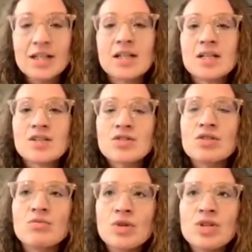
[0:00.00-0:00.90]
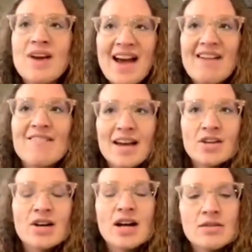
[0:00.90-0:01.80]
So when you have that, you
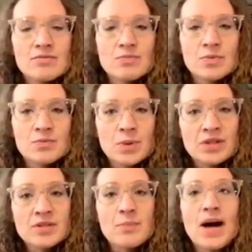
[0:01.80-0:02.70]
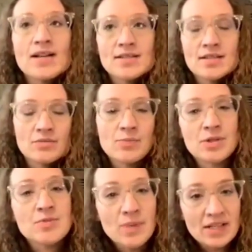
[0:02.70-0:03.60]
kind of build a positive
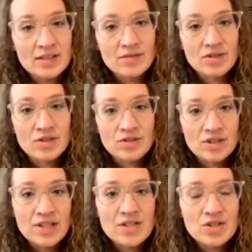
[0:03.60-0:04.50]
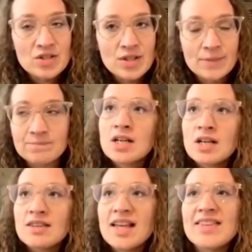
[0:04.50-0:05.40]
perspective in your relationship.
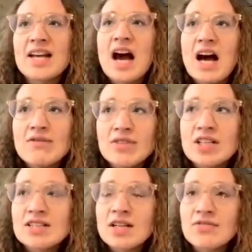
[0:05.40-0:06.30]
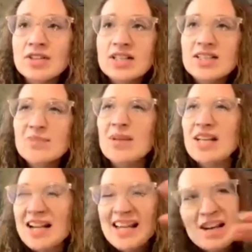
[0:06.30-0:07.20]
Then the conflict stuff gets to be, and
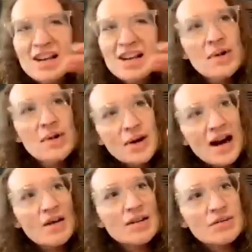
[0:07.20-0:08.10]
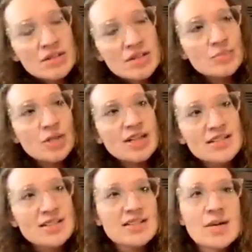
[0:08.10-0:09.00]
I can't remember how he really breaks
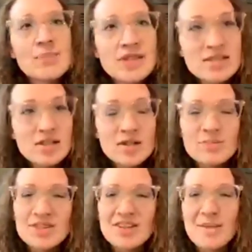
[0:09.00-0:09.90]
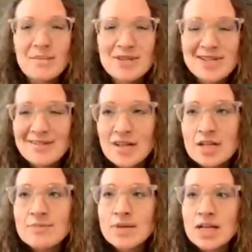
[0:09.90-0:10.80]
this up in terms of the number
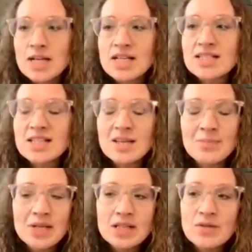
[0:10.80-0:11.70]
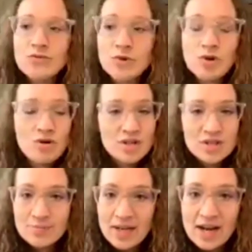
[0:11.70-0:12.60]
7, but it's keeping the 4
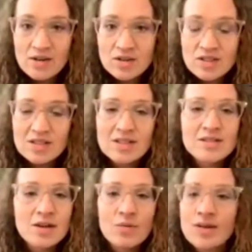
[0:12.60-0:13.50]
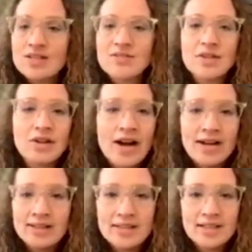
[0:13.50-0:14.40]
horsemen out. These are ways of
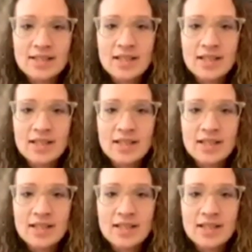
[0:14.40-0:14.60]
interacting